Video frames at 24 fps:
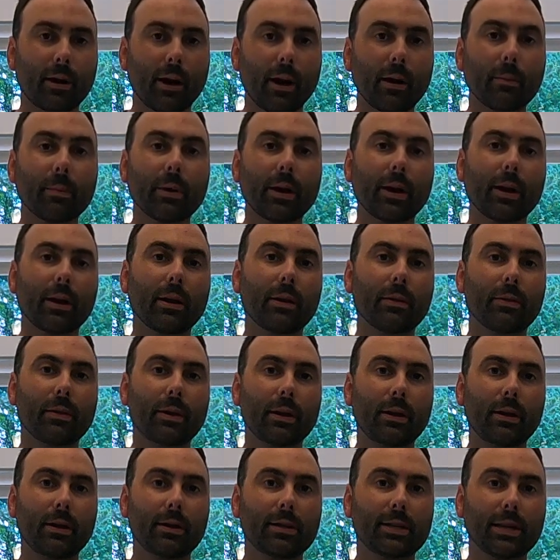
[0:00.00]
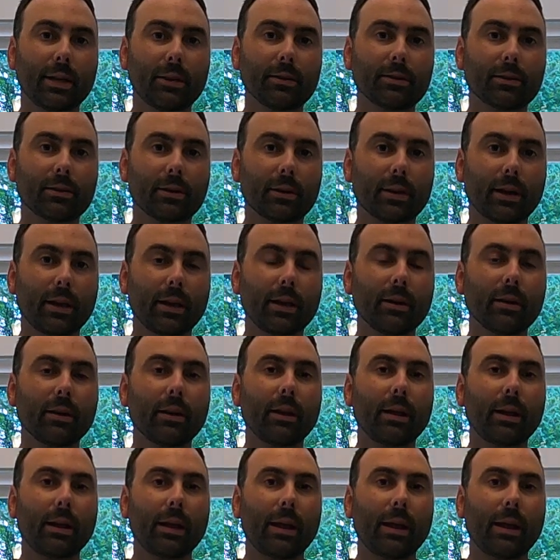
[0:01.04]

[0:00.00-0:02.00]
carbonated the seltzer kit.